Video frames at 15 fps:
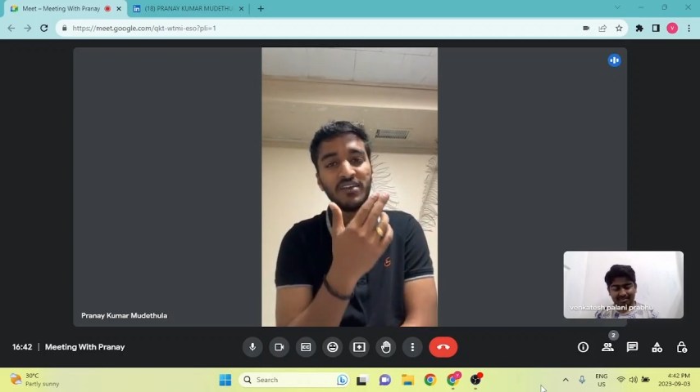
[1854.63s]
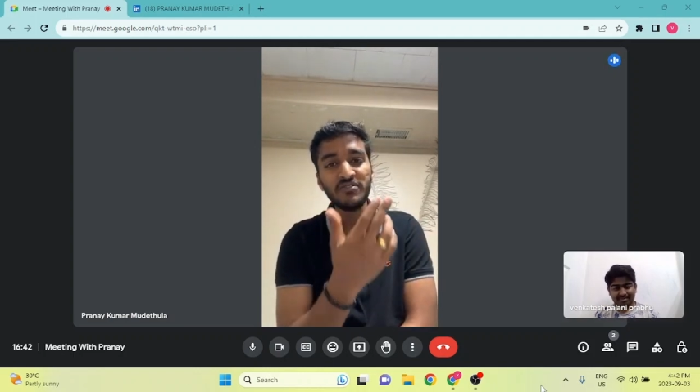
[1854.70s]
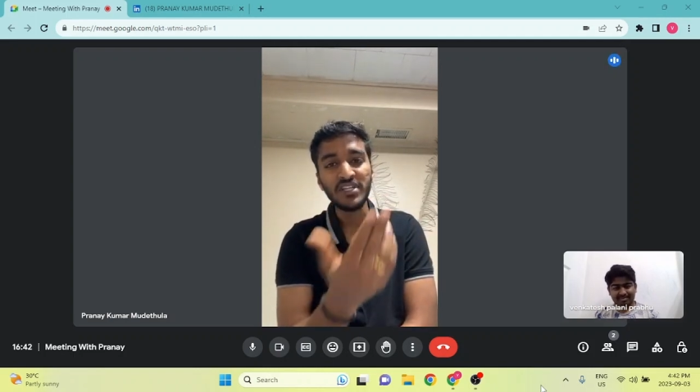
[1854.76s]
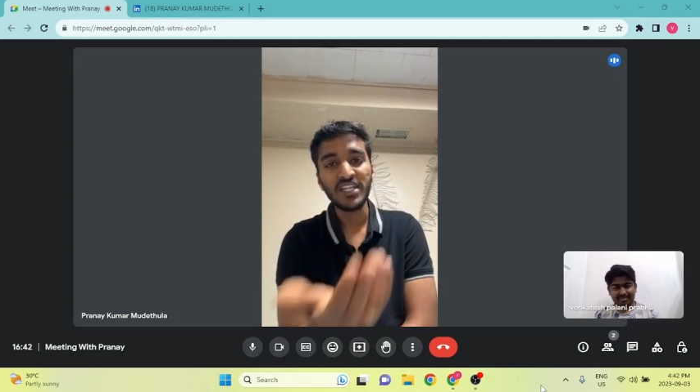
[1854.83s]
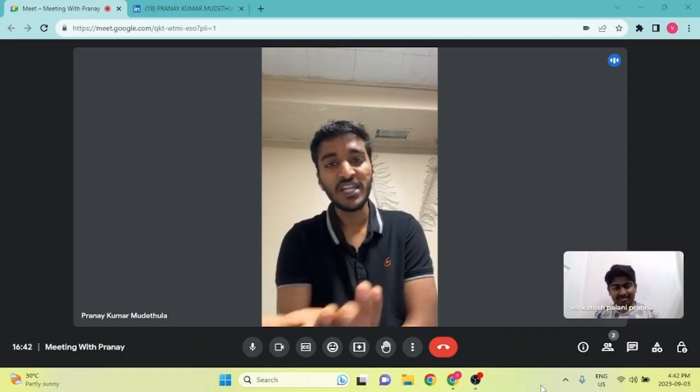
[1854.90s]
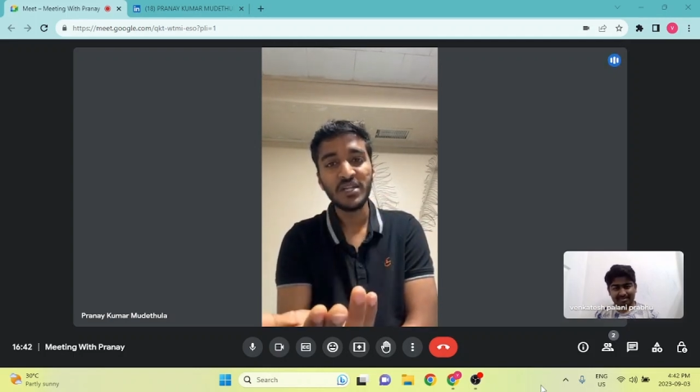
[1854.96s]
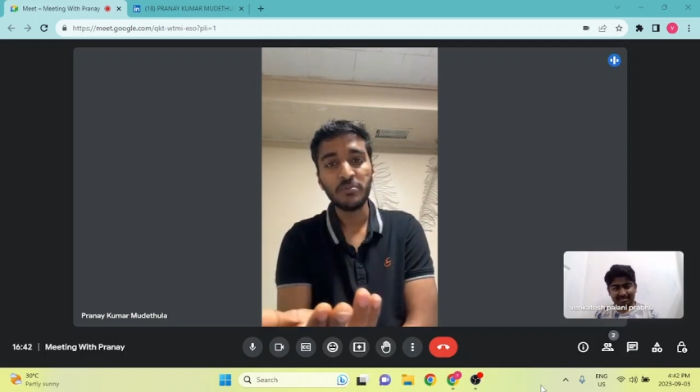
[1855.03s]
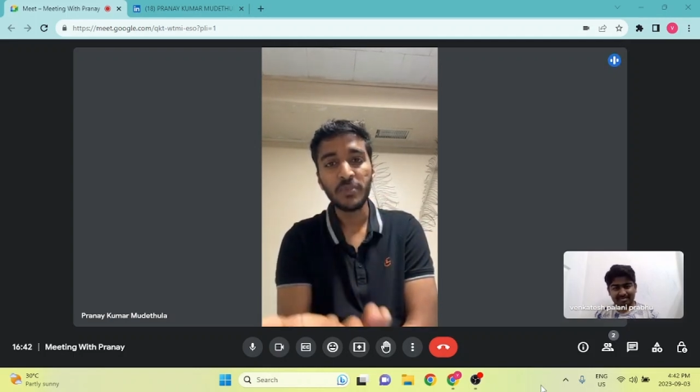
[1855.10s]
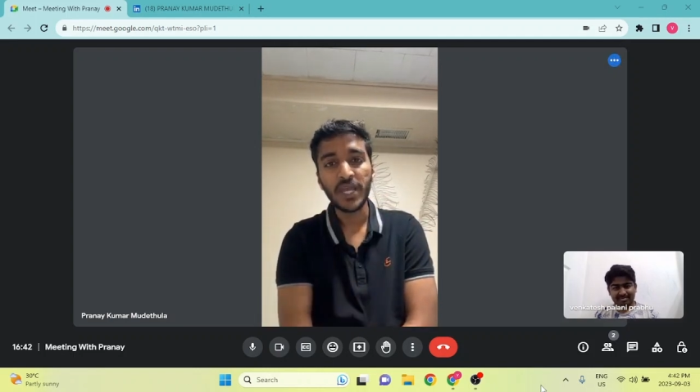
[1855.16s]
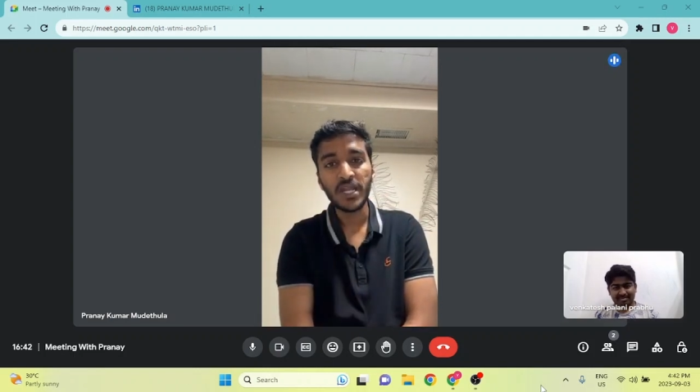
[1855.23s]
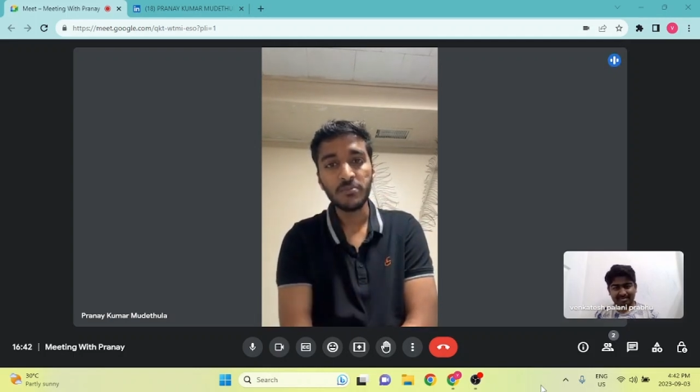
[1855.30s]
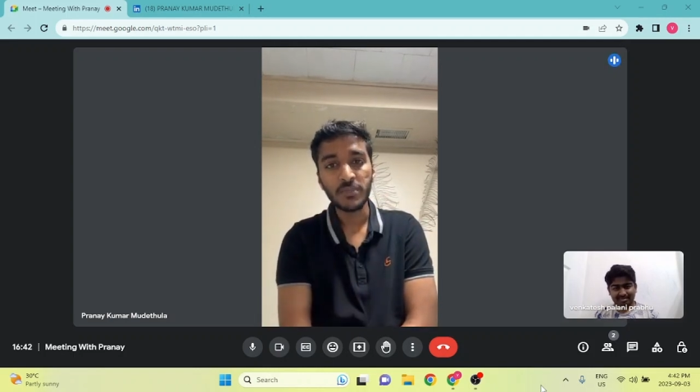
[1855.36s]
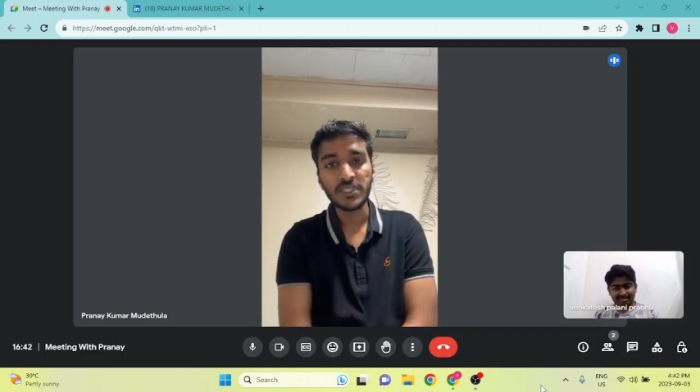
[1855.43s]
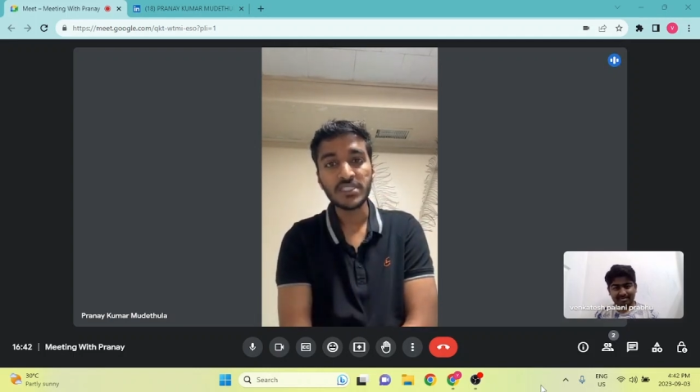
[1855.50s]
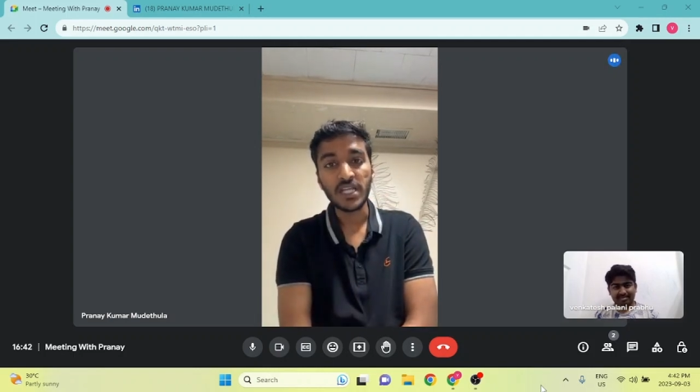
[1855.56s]
We didn't pay
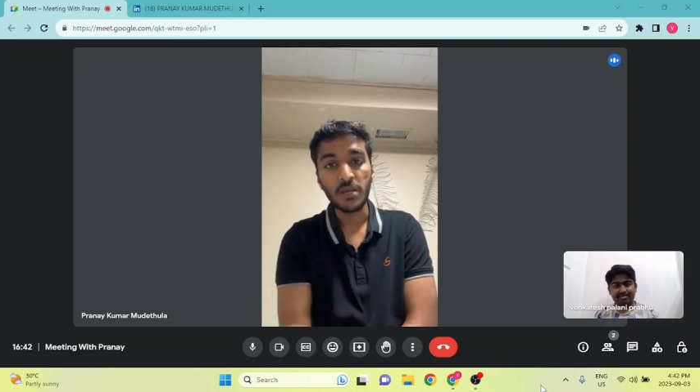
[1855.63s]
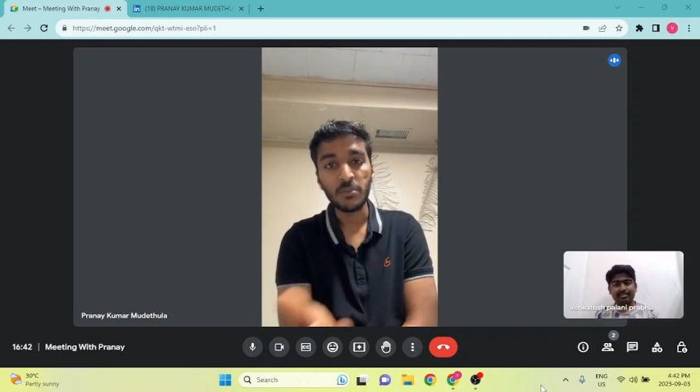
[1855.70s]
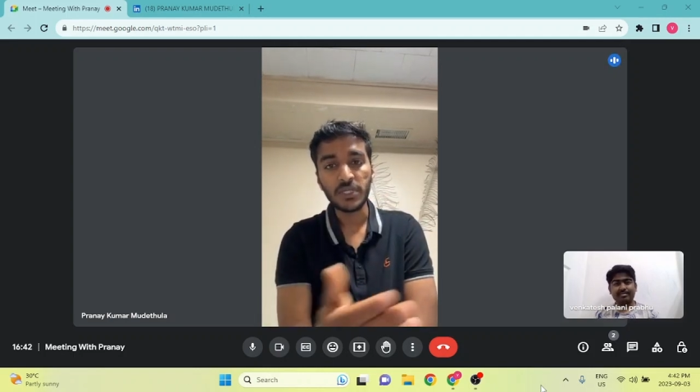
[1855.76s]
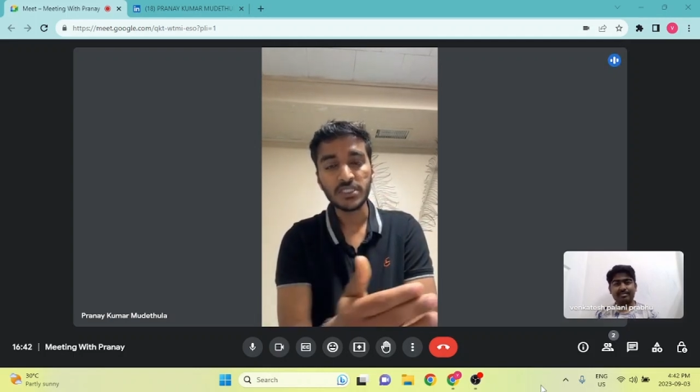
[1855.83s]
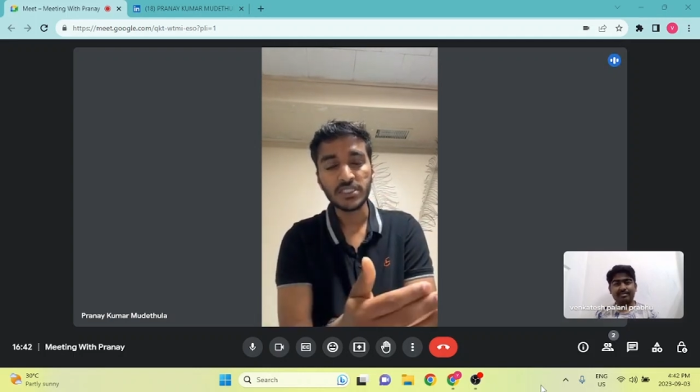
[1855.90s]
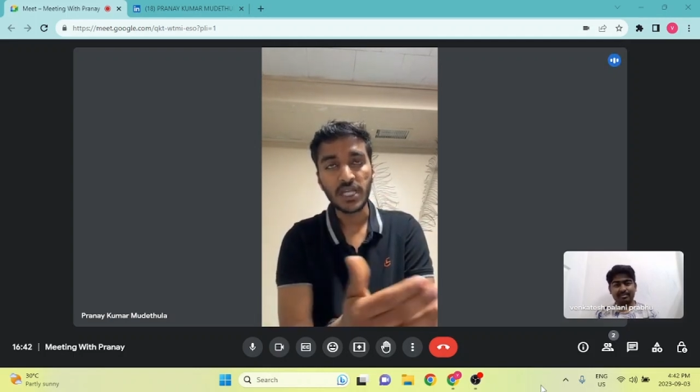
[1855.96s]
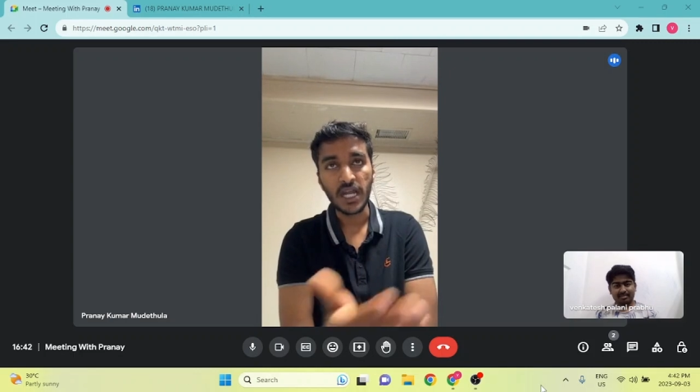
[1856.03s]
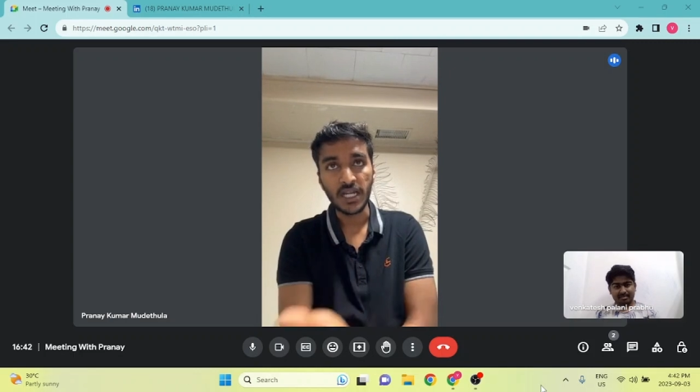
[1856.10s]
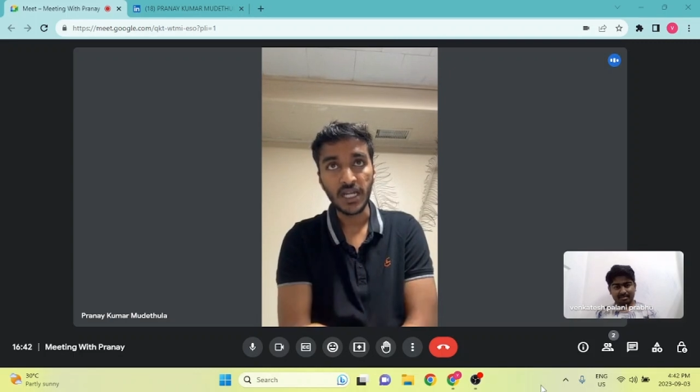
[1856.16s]
much